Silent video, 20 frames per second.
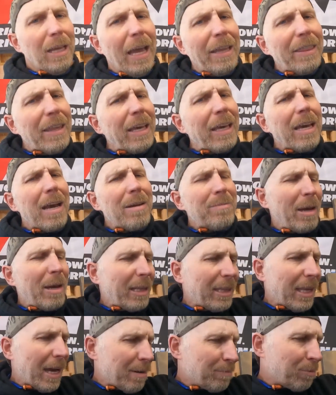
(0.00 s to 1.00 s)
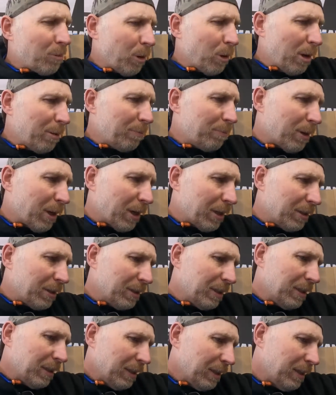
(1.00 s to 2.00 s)
I think I'm at that point, but
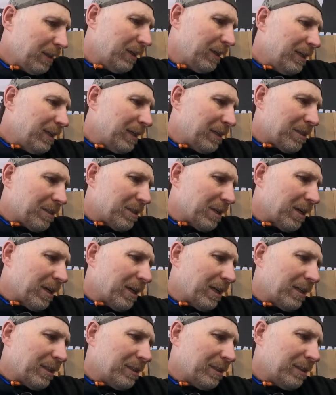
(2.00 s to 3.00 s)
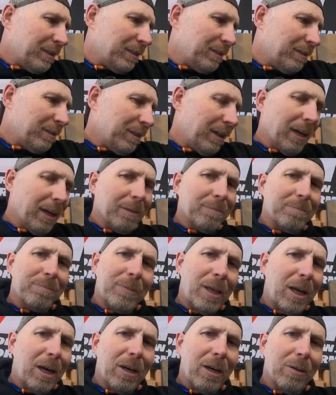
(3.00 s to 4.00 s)
it's, uh, yeah,
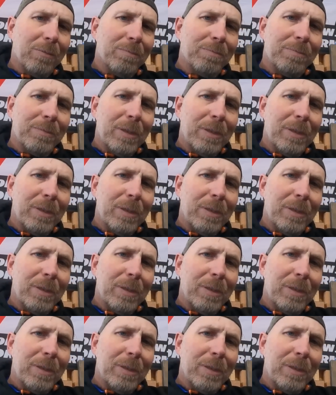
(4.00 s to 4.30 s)
I don't know.